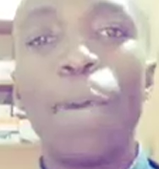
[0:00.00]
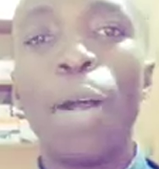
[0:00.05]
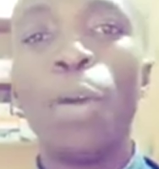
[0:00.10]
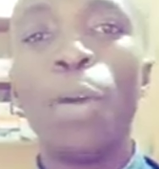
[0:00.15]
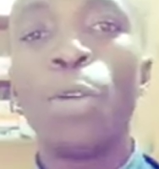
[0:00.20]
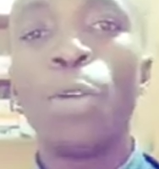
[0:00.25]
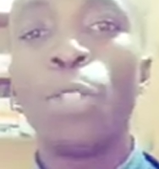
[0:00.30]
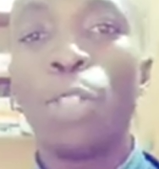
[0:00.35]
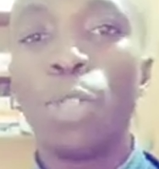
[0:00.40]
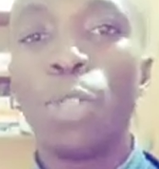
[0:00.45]

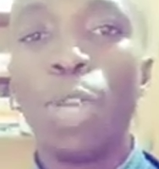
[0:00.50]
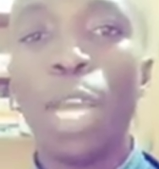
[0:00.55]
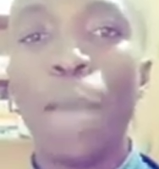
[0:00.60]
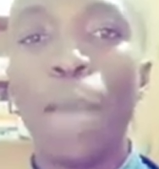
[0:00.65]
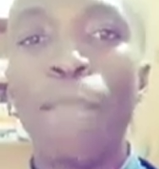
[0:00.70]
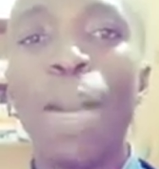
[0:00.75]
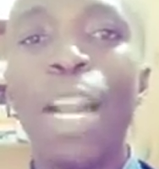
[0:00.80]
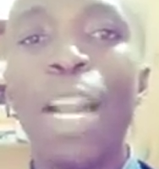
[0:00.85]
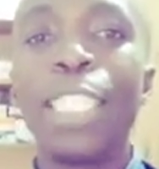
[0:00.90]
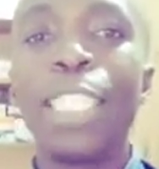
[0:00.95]
about a
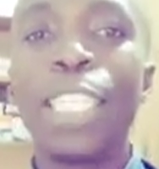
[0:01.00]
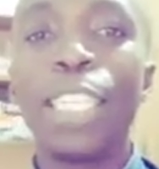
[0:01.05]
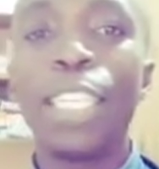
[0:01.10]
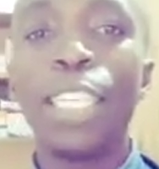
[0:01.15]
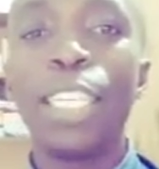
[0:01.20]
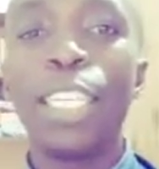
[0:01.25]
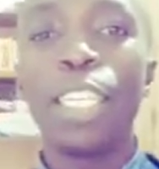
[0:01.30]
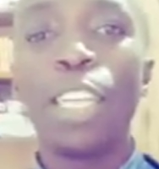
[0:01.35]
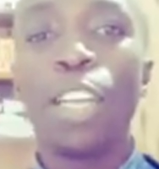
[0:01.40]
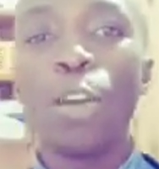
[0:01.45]

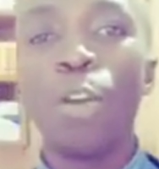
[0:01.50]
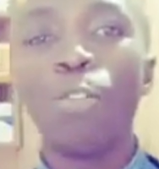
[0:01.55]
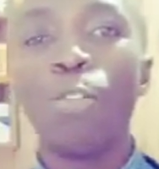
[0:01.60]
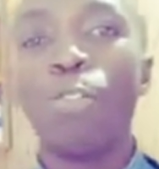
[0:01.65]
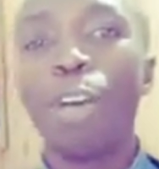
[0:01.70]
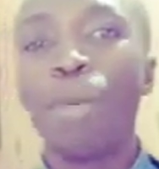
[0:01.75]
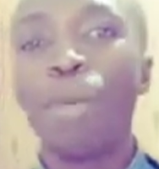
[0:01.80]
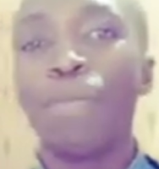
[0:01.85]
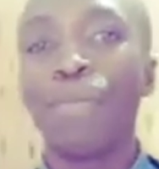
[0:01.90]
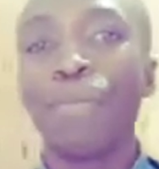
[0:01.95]
blighted
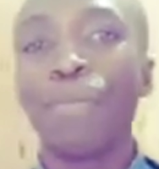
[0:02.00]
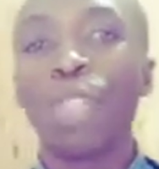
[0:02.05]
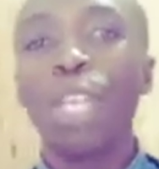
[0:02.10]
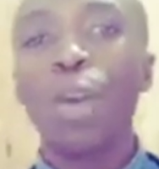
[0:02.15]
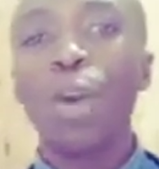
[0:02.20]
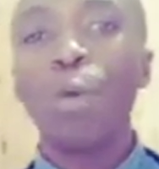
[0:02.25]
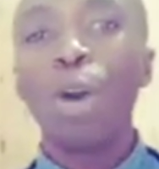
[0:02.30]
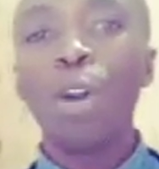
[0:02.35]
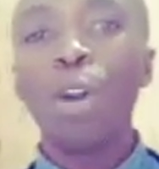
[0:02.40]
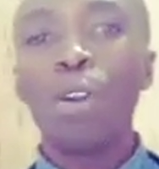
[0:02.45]
ovum?
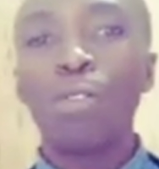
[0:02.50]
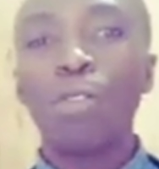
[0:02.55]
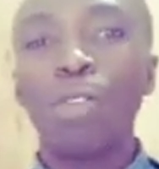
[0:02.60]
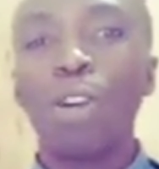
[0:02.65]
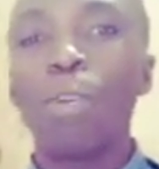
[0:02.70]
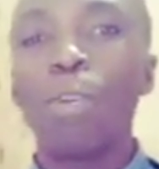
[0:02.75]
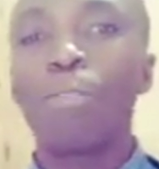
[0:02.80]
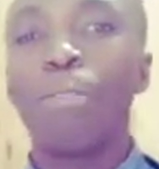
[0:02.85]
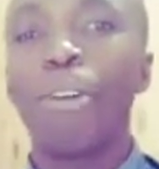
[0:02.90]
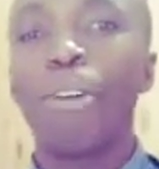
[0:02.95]
One of
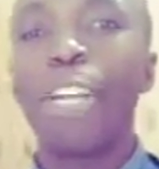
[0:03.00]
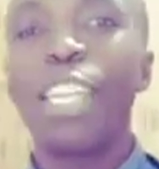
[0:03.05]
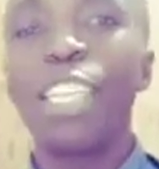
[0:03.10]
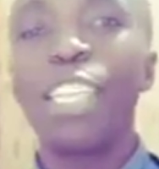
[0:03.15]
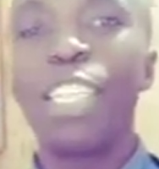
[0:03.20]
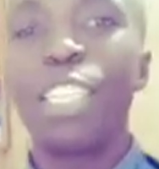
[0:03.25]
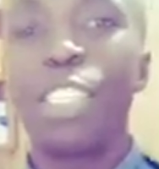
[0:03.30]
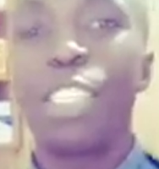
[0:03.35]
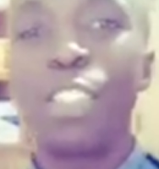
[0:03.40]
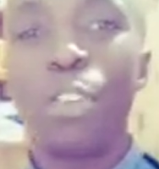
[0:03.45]
our
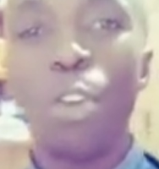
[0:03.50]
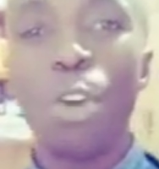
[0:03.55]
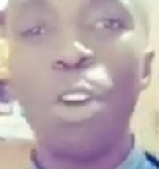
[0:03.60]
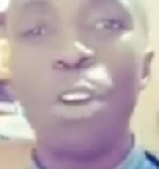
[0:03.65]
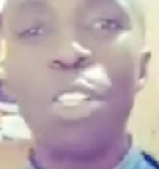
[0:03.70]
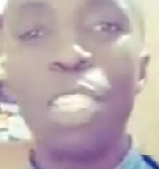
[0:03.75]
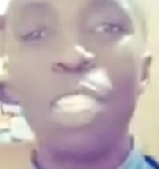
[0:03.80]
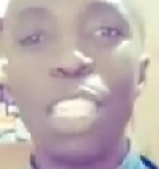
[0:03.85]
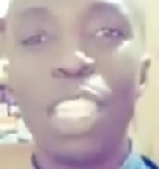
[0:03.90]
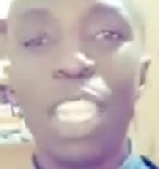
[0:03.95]
friends
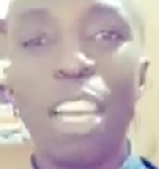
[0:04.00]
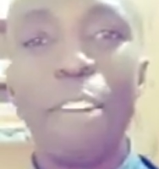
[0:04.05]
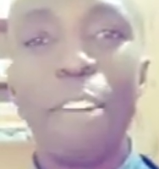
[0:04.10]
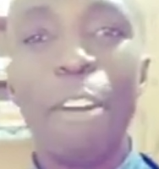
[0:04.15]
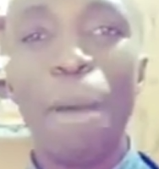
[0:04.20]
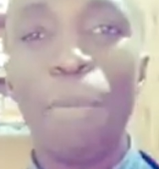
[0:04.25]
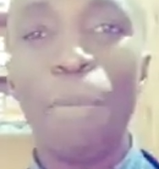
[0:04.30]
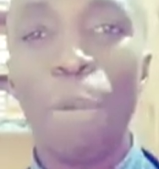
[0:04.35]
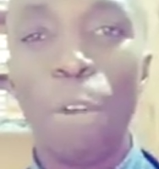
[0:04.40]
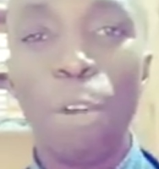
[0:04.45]
called
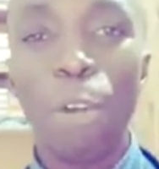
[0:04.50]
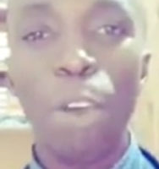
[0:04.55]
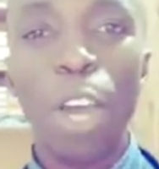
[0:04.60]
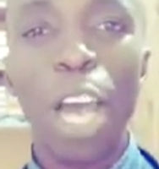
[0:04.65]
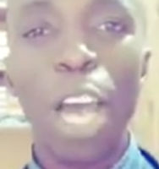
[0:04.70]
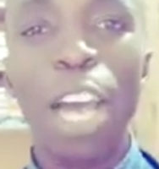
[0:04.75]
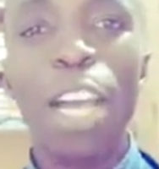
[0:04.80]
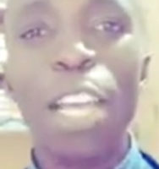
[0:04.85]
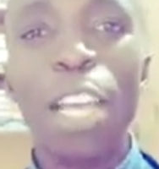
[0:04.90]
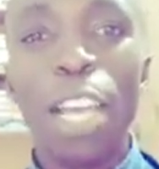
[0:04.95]

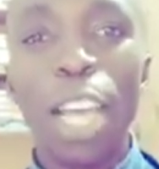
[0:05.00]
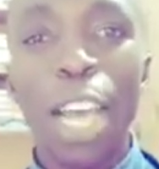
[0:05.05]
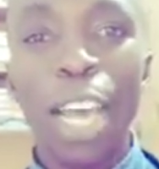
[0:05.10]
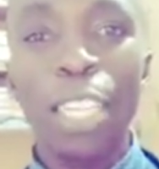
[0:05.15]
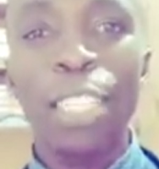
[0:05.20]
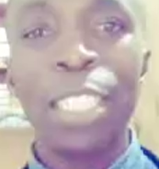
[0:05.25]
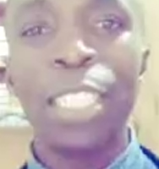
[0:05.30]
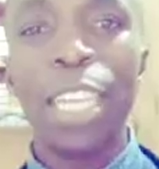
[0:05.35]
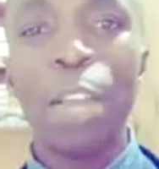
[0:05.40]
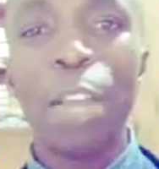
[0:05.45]
Ramoroka
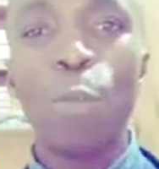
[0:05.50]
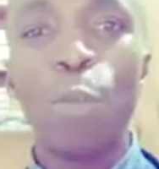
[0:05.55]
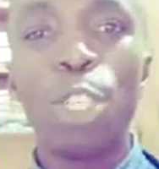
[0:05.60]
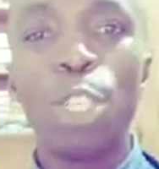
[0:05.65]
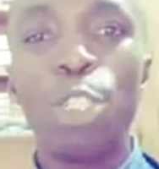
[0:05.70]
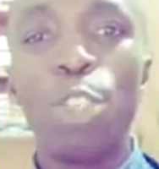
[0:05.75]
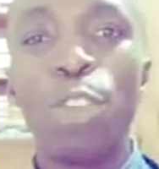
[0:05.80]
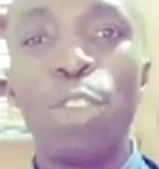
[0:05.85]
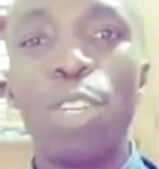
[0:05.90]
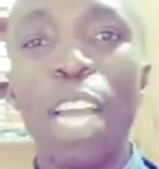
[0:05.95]
asked a
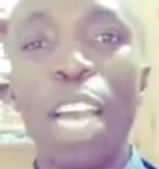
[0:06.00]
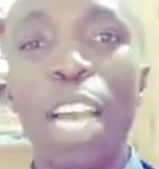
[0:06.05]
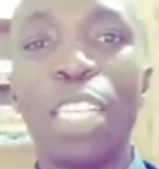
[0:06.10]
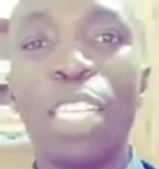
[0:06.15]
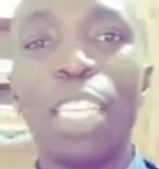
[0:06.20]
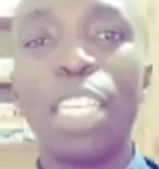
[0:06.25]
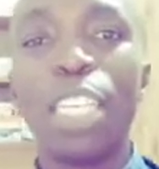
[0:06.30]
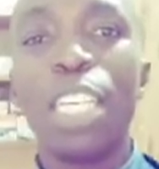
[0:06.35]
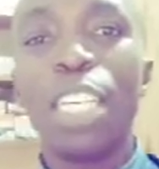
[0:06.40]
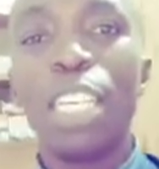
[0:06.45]
question,
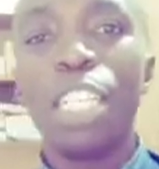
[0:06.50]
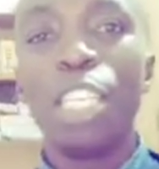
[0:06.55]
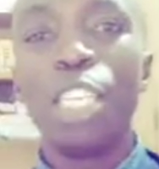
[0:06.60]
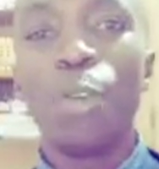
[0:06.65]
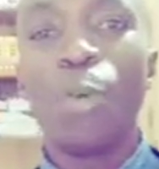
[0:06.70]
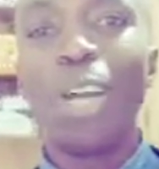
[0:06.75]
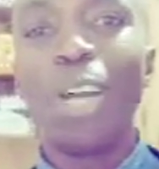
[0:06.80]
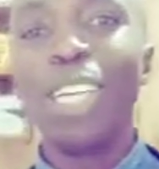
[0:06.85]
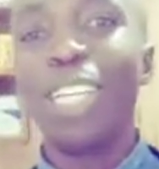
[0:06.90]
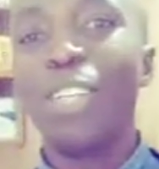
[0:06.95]
and
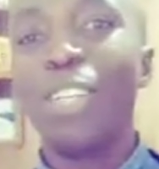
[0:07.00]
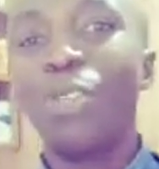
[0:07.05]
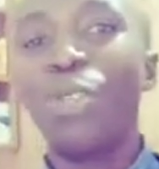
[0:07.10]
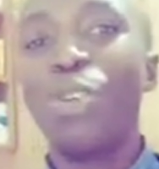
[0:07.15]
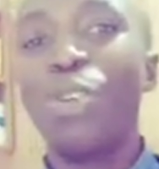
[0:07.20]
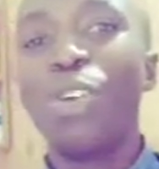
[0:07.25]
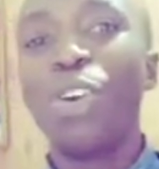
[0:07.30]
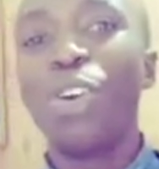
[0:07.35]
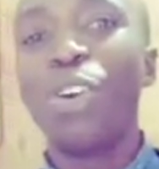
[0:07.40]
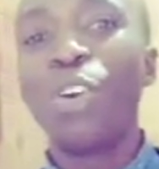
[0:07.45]
she wanted
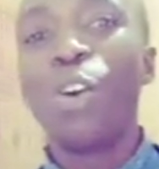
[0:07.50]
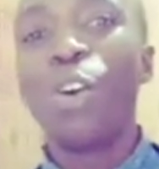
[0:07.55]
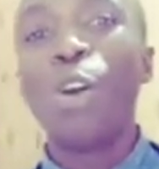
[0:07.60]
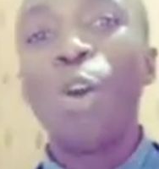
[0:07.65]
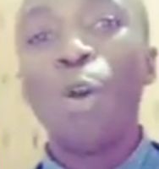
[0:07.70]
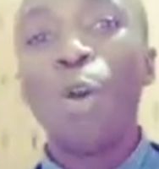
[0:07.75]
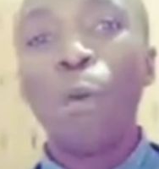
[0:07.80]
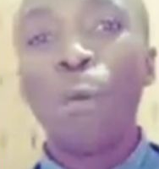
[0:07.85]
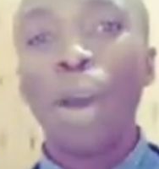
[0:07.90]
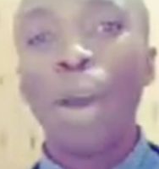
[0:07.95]
to know
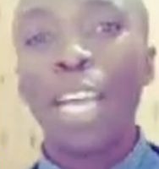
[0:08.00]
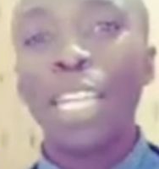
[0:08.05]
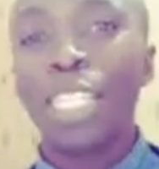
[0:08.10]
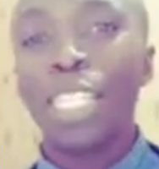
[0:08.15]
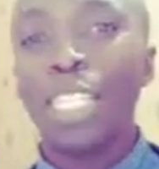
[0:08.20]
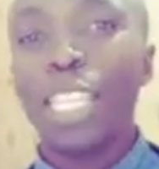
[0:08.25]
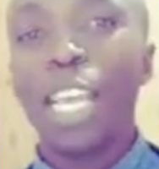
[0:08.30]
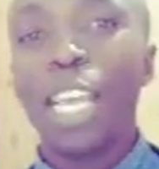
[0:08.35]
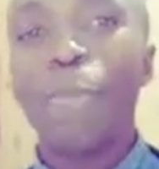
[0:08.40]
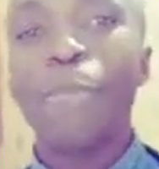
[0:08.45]

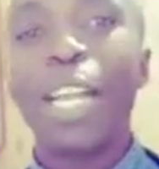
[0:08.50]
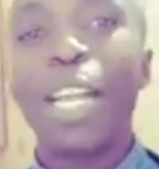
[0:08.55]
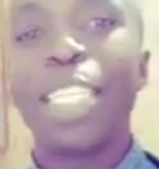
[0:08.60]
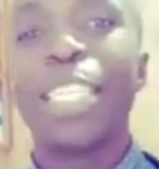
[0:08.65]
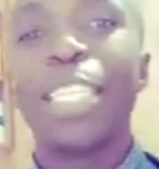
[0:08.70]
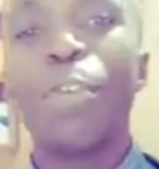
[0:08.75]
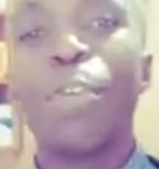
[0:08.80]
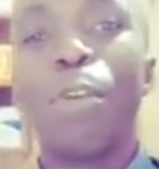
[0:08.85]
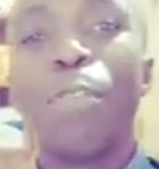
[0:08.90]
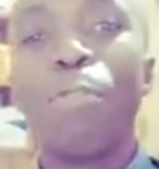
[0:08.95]
what a
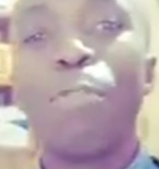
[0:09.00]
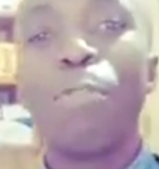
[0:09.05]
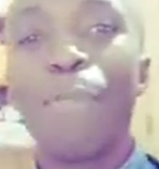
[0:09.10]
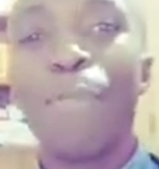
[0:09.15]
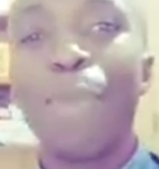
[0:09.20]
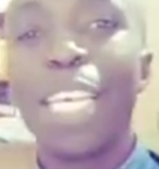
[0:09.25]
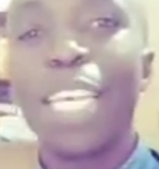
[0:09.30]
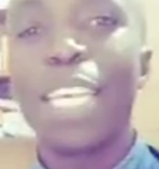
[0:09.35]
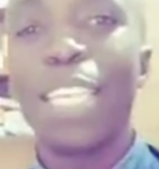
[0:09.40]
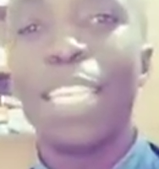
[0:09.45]
blighted
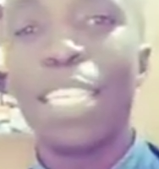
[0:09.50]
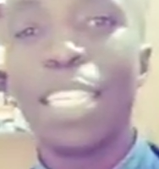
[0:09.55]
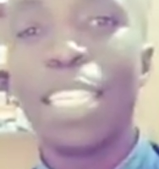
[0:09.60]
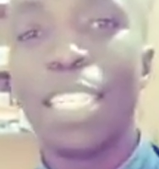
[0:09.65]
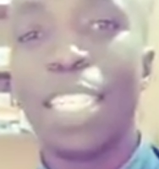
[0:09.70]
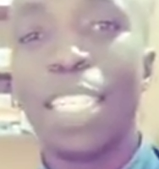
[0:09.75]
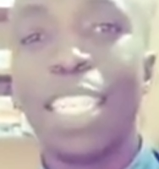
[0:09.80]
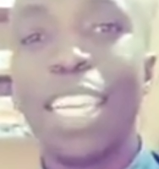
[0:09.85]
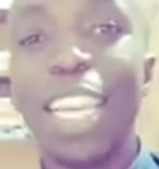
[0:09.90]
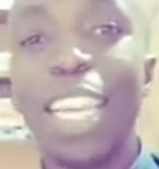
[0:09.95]
ovum
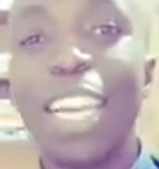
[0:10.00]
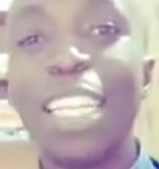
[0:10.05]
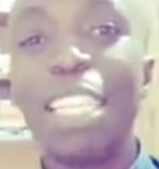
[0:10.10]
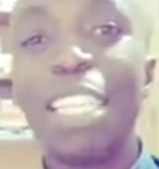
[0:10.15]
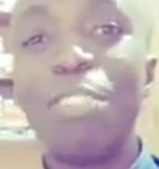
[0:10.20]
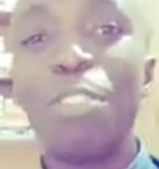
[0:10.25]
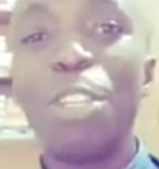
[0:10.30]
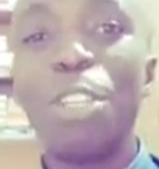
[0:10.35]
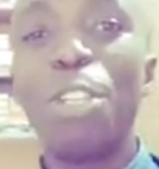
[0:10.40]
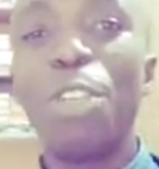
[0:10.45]
is. In
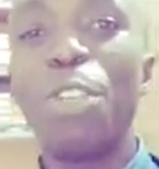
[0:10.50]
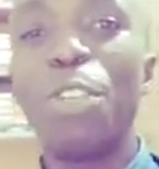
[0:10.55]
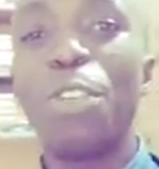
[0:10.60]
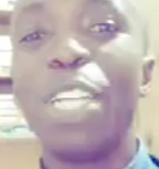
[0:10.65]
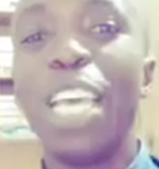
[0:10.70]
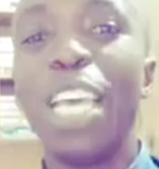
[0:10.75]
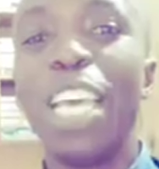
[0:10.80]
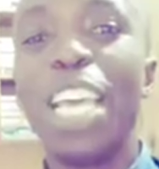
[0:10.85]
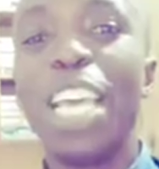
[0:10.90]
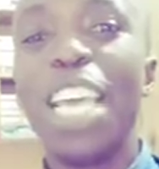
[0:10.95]
this video
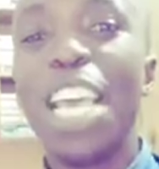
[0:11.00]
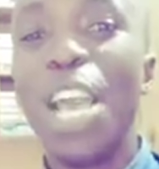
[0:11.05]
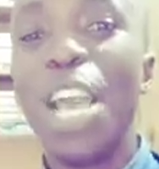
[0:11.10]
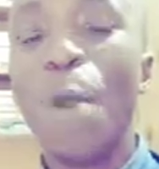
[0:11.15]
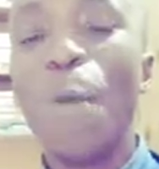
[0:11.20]
today,